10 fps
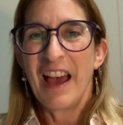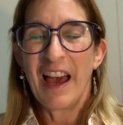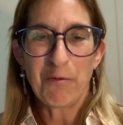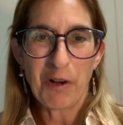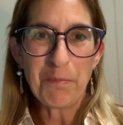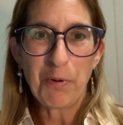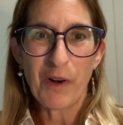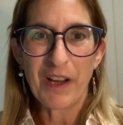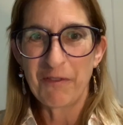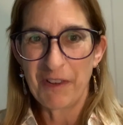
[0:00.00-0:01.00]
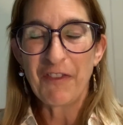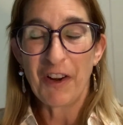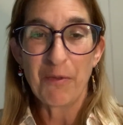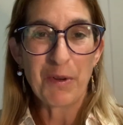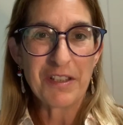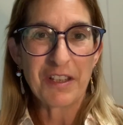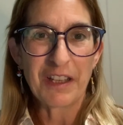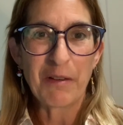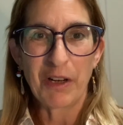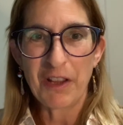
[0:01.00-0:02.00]
At one point, very
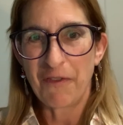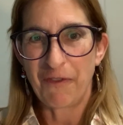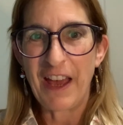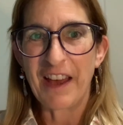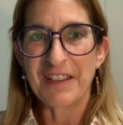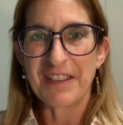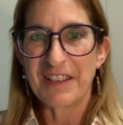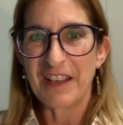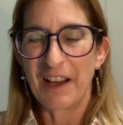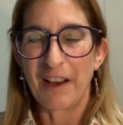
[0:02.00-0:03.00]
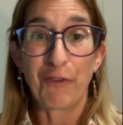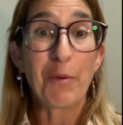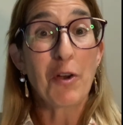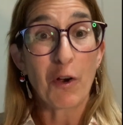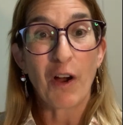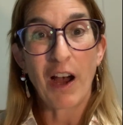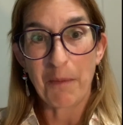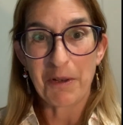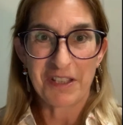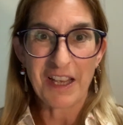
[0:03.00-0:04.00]
recently, one of the fans from
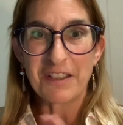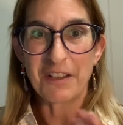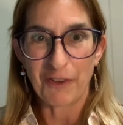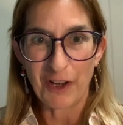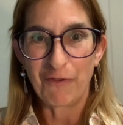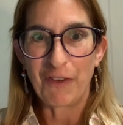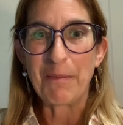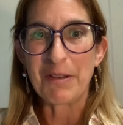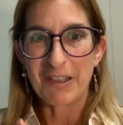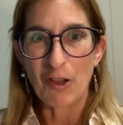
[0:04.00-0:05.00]
Yokohama sent some very famous